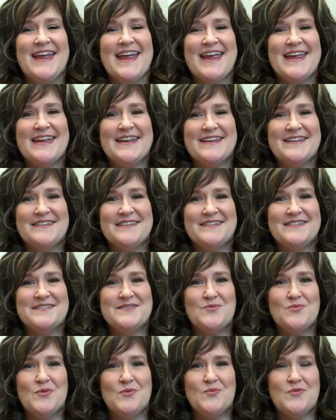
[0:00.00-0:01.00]
And
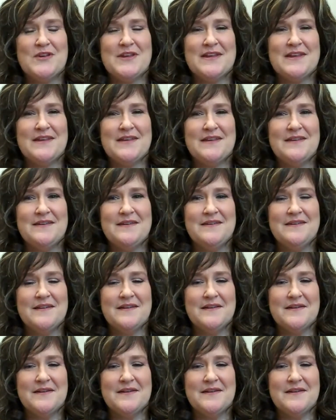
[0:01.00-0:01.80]
when we